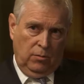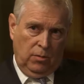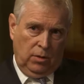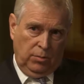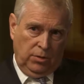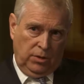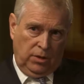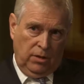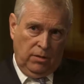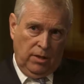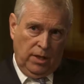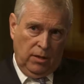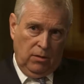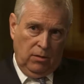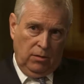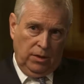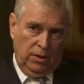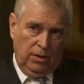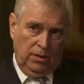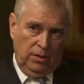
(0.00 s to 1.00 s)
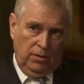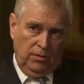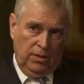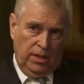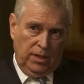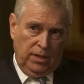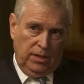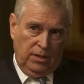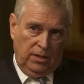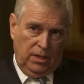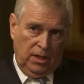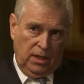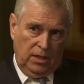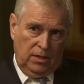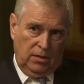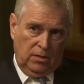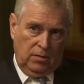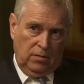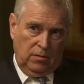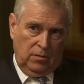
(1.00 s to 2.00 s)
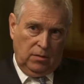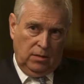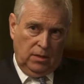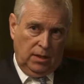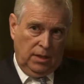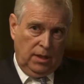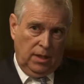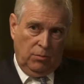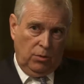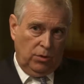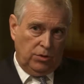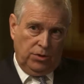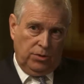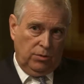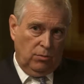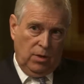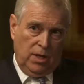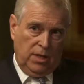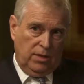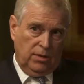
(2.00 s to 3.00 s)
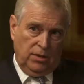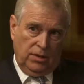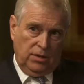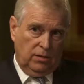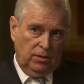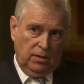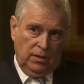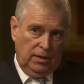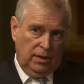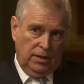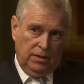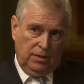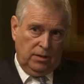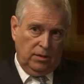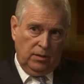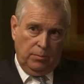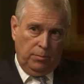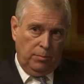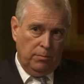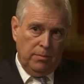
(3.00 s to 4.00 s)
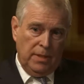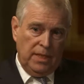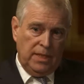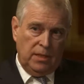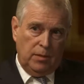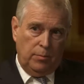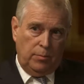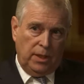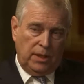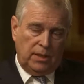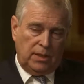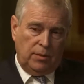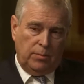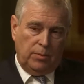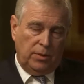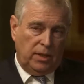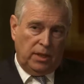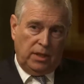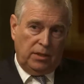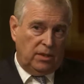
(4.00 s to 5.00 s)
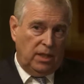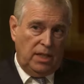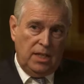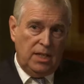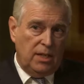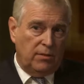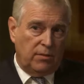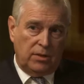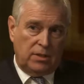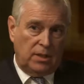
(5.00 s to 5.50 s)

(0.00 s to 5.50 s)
what was going on in the United States. And I wasn't aware until the media picked up on it, because he never